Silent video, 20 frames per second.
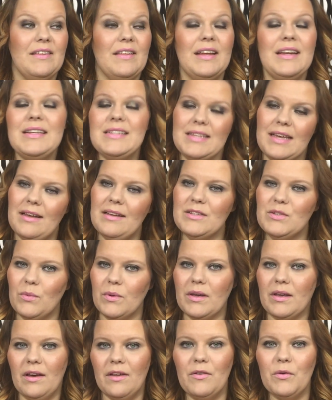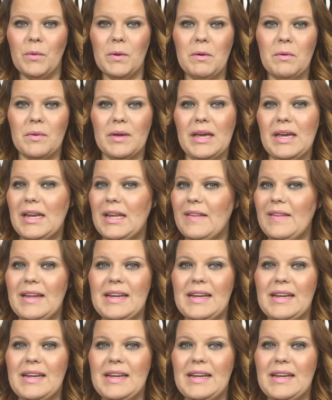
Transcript: they didn't tell us what color we were getting.